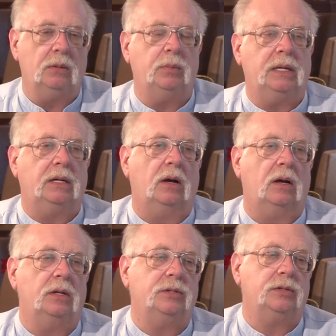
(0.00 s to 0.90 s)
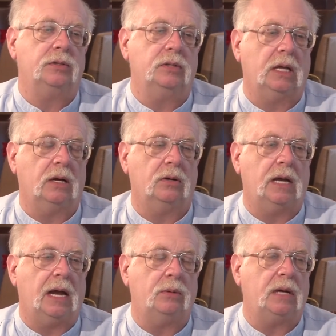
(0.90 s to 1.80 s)
because they're
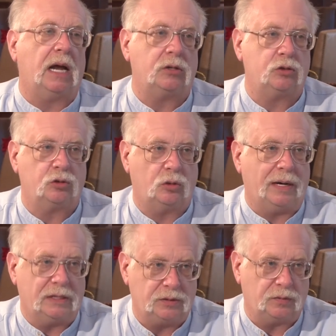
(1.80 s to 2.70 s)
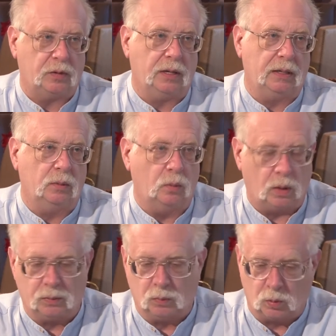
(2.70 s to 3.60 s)
now not transferring
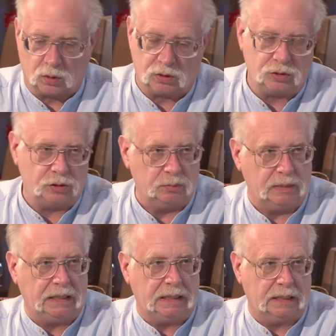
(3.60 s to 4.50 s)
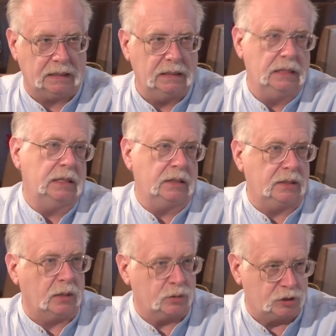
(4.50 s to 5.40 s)
what works to media.
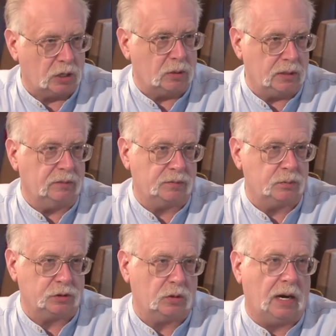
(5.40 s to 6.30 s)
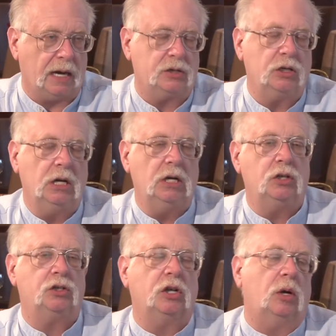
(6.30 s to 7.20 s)
They're starting from scratch.
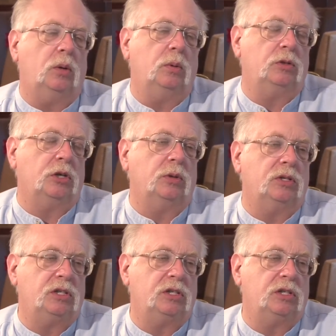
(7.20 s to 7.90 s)
So the